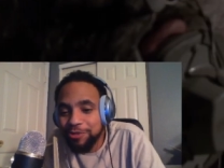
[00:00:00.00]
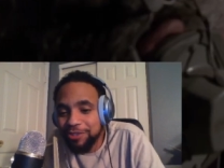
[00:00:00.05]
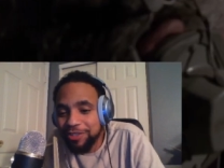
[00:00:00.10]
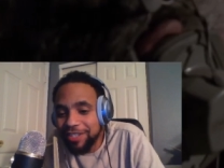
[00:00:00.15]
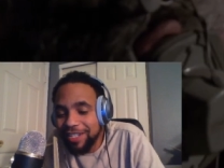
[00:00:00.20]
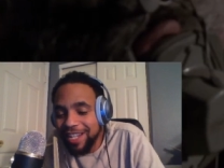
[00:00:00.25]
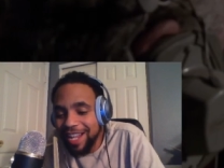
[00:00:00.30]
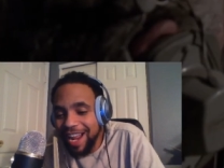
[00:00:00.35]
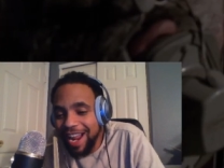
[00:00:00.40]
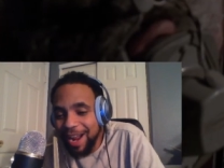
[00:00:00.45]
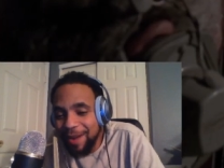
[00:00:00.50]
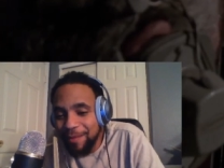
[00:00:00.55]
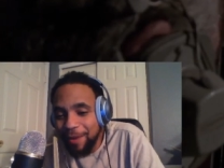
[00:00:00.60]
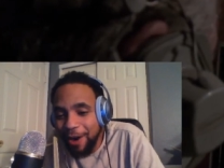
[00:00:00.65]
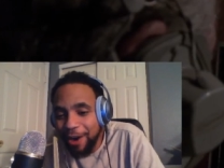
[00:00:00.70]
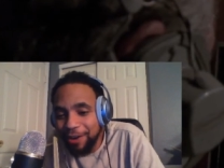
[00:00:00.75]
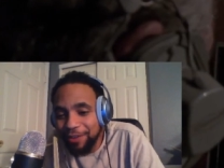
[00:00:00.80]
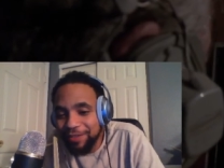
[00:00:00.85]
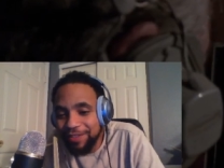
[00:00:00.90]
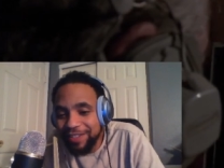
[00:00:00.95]
snap.
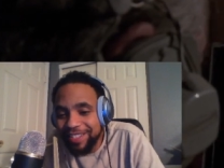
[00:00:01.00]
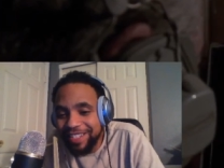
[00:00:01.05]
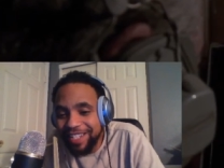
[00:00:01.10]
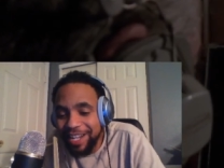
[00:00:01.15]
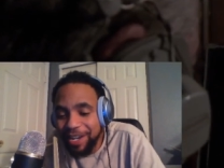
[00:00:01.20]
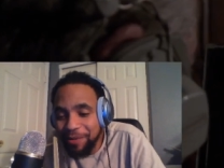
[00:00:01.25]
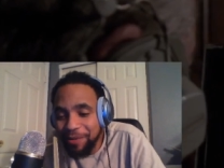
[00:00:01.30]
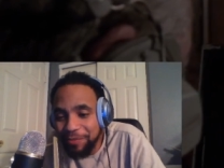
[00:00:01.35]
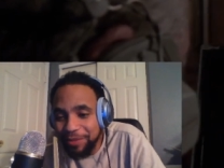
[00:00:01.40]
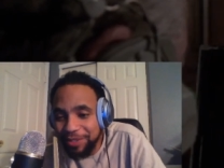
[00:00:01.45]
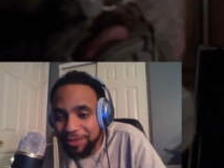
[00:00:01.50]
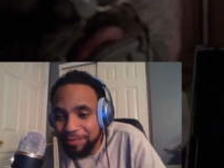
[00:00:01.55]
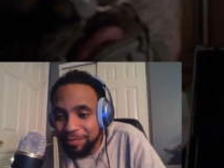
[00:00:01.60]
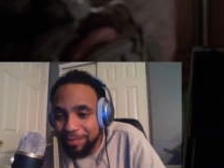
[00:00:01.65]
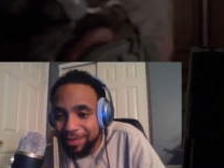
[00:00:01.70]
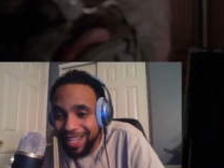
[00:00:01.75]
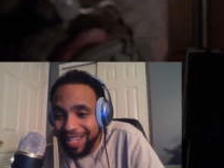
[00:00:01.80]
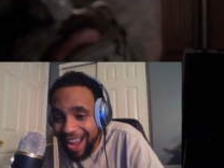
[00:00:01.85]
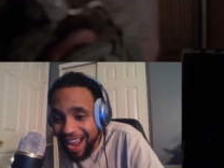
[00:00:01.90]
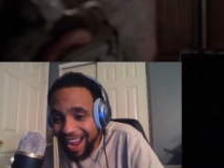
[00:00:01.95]
Harvey Dent was
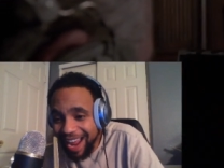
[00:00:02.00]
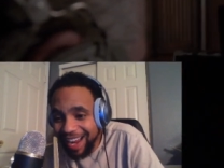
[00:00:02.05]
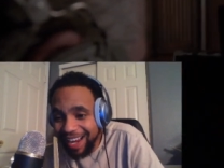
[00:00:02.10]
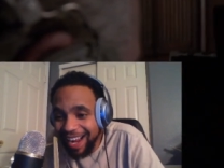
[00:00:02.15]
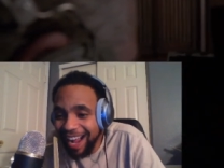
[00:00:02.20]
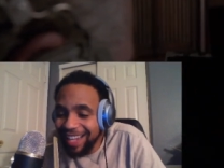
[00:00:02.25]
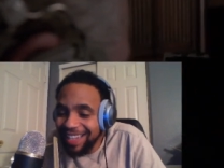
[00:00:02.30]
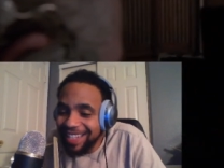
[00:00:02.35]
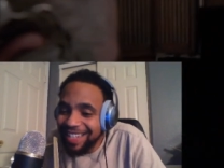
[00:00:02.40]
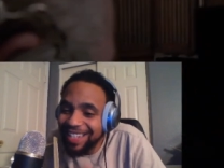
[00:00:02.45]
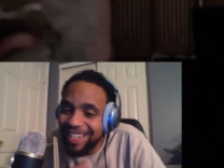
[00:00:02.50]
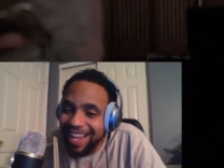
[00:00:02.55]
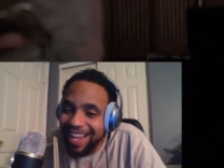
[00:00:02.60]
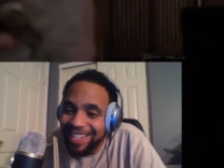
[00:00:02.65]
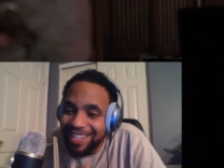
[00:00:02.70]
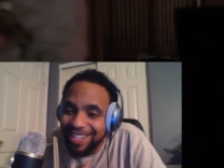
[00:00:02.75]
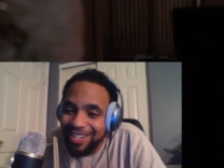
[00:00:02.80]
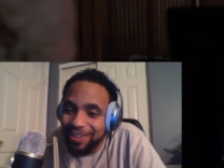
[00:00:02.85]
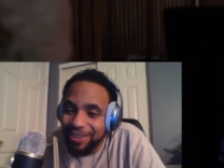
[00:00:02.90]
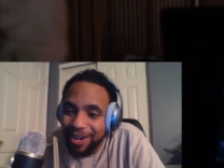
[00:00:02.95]
black. I did
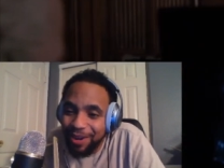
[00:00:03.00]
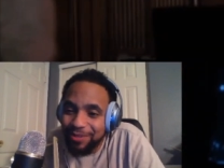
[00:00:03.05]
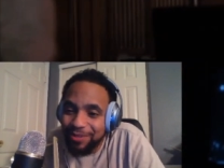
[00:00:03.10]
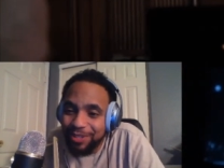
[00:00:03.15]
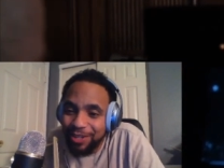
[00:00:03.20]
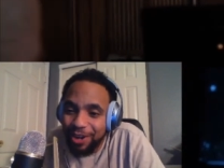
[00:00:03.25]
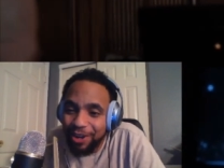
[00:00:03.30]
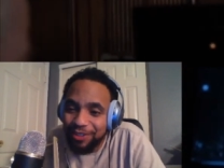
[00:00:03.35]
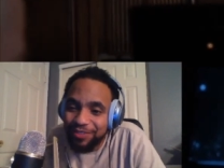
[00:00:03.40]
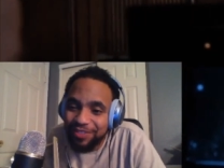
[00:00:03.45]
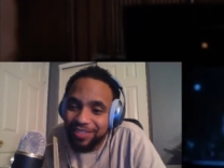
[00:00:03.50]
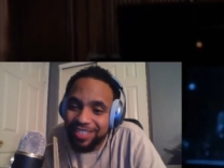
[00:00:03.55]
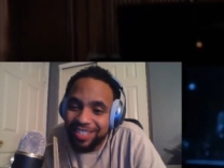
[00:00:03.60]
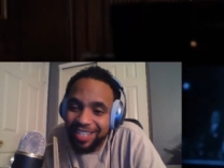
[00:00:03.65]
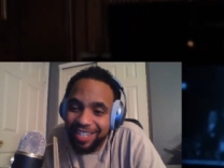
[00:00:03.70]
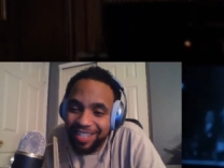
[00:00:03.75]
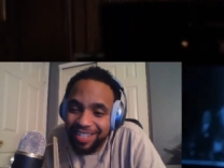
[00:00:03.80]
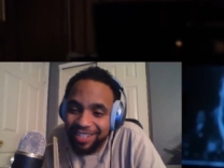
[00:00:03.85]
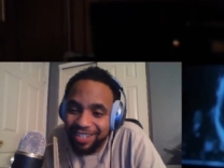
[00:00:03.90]
not know that was Harvey Dent,